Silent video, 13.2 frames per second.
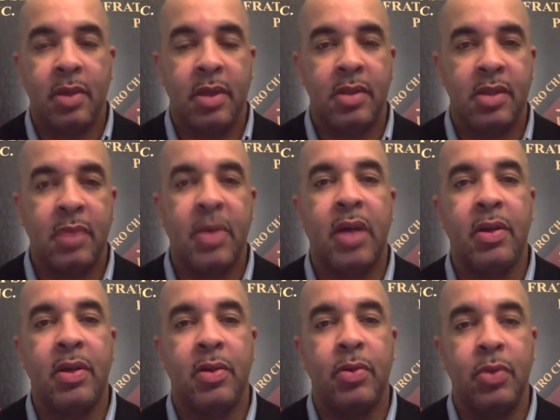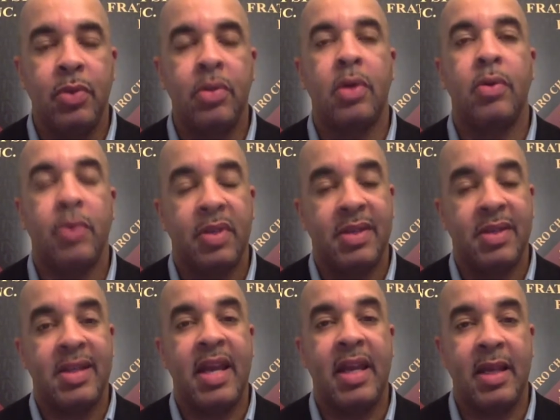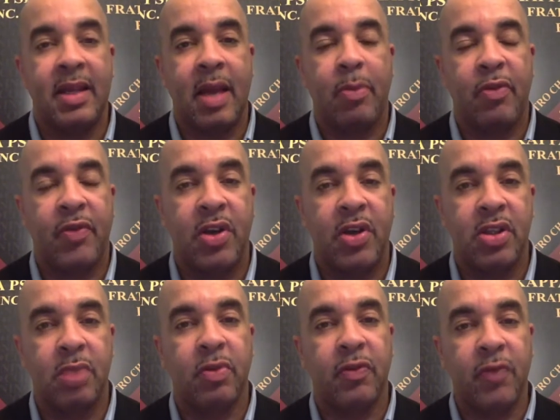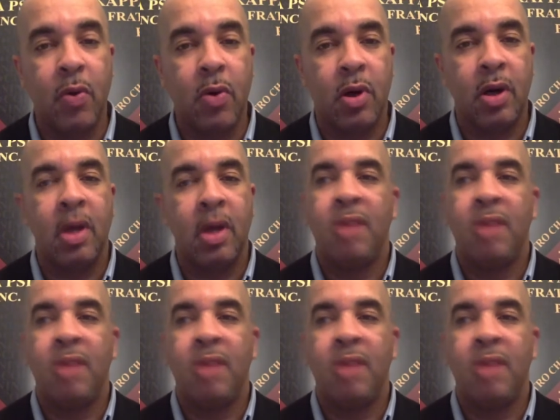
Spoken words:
somebody who you know who has taken that professor before,